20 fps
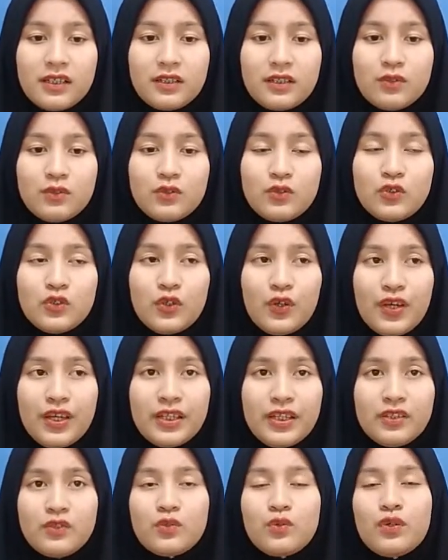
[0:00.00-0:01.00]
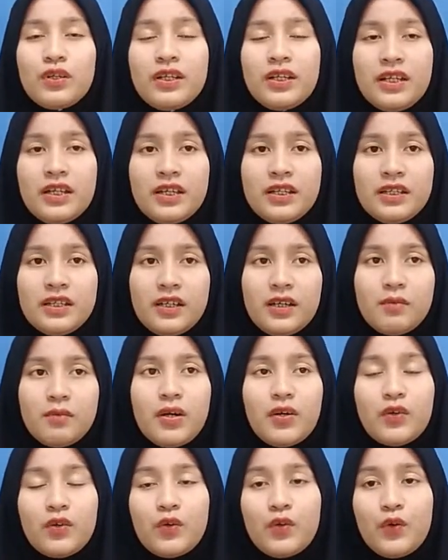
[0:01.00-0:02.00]
to join to learn
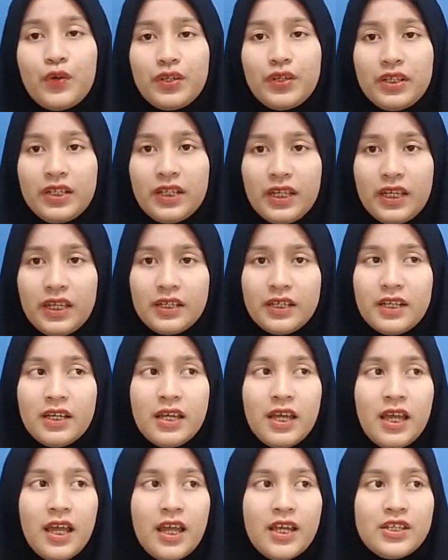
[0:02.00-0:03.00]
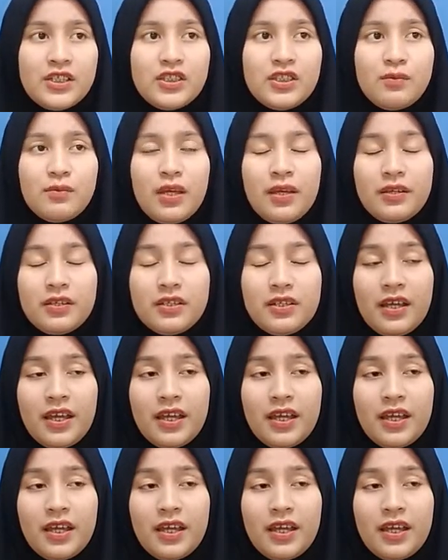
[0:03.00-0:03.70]
about coding, HTML